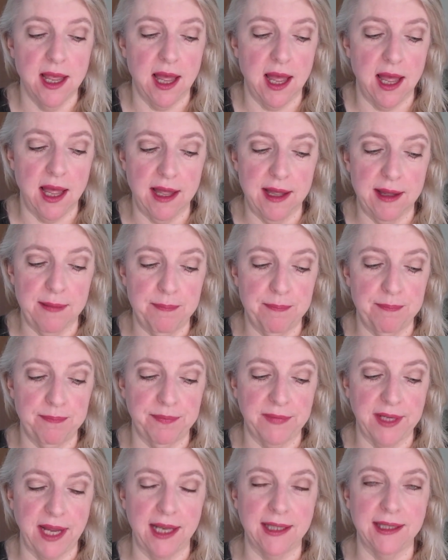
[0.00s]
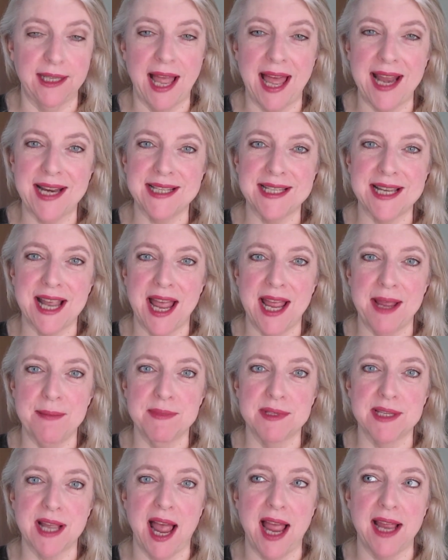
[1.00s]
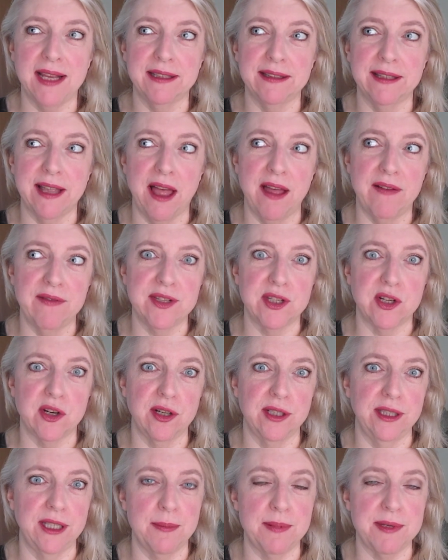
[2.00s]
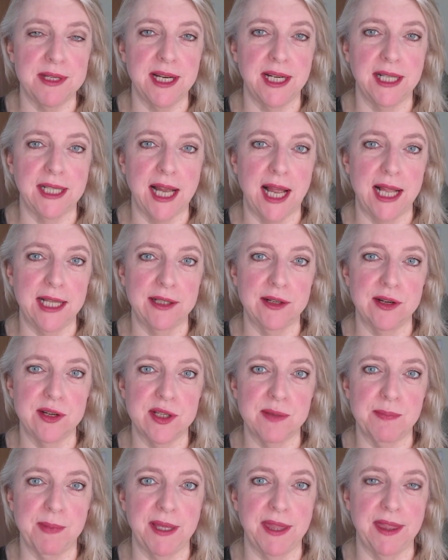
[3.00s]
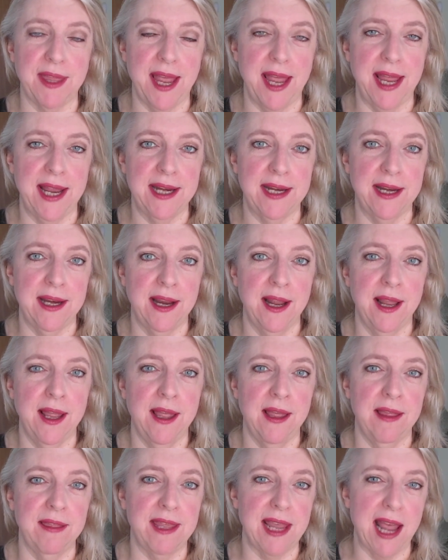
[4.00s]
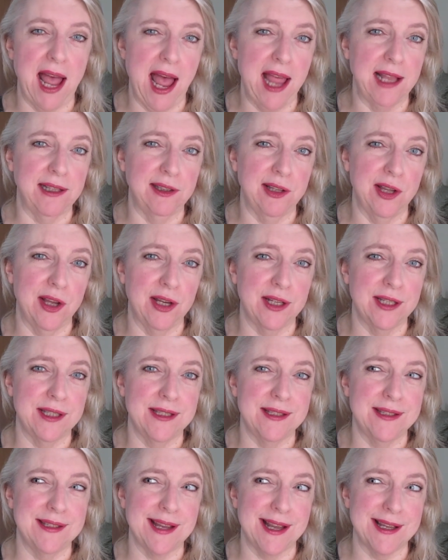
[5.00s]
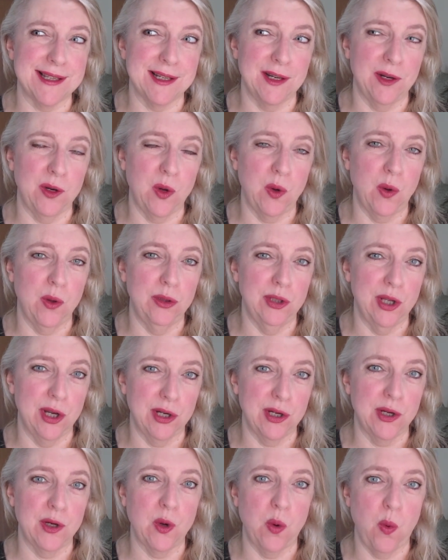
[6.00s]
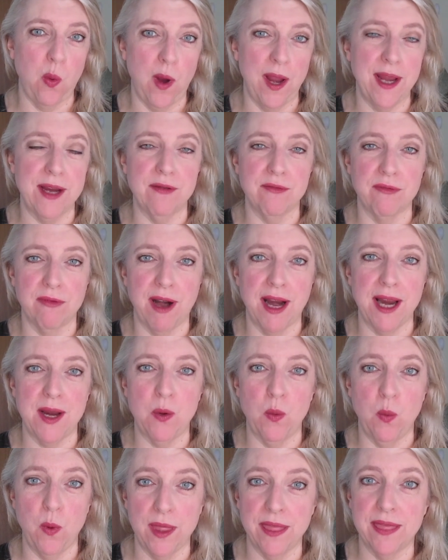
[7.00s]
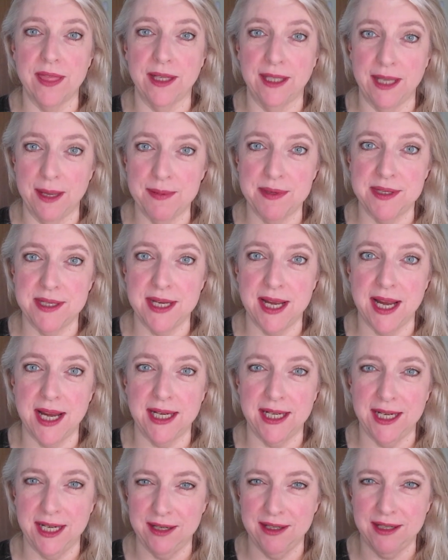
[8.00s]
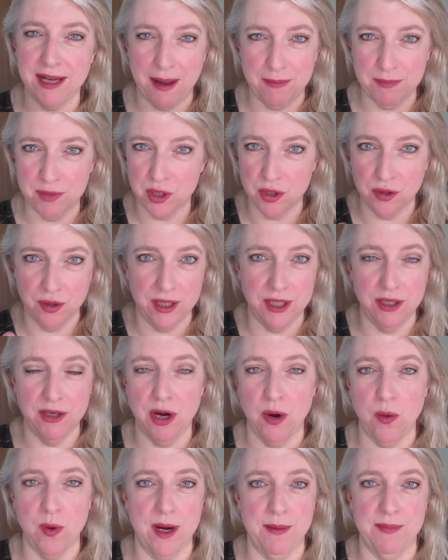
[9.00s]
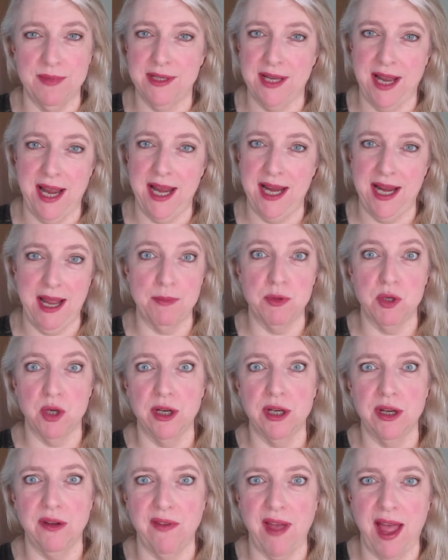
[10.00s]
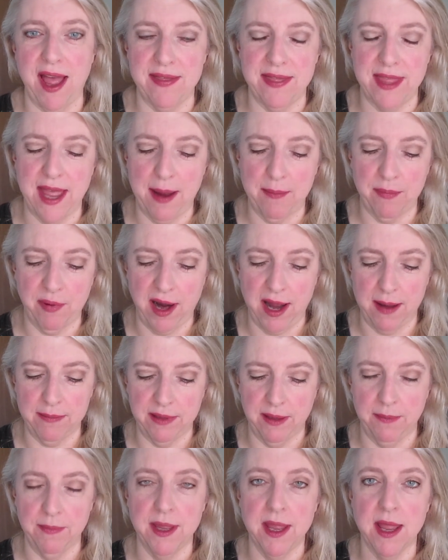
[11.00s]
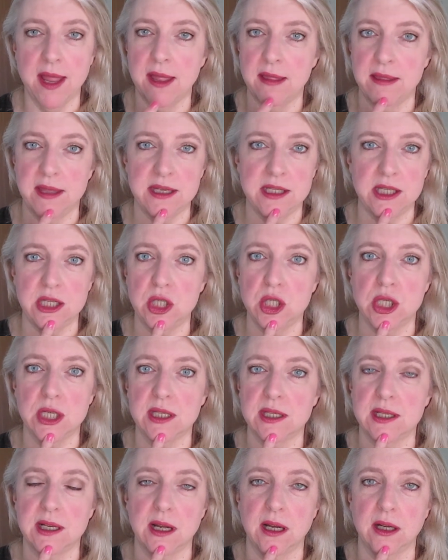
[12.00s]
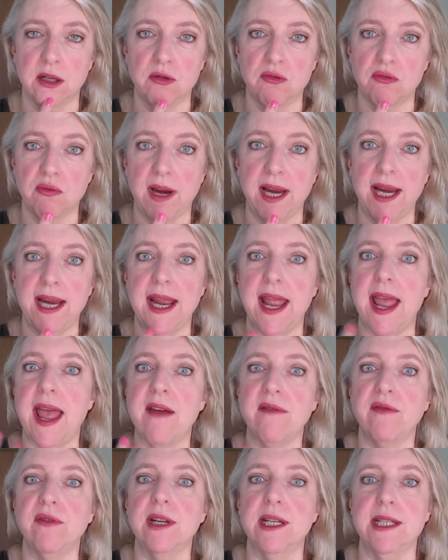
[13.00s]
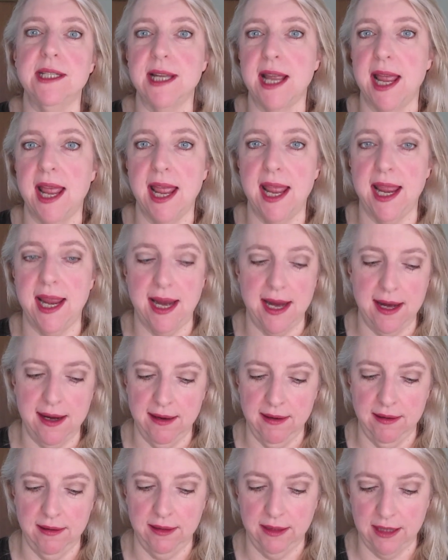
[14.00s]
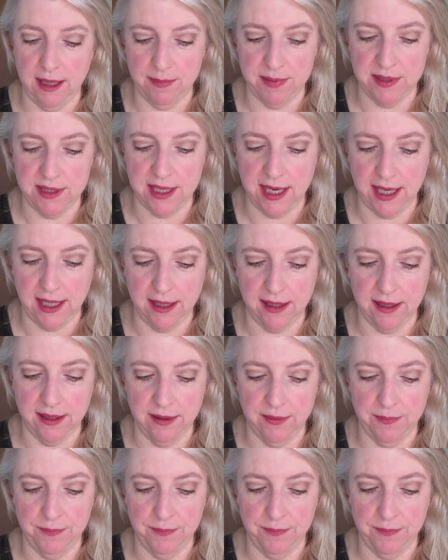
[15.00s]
um, a lot of times I love certain lipstick colors, but then the eye look doesn't look quite right with the lipstick. I'm sure you know what I'm saying. I'm sure you've had that problem. This is just a great everyday lipstick